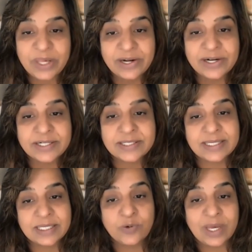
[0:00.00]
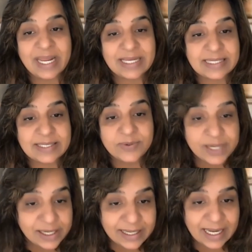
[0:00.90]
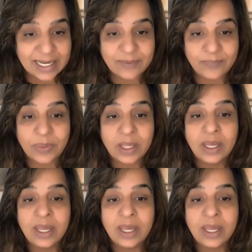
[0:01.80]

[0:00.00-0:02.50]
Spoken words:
periods. You can access real time.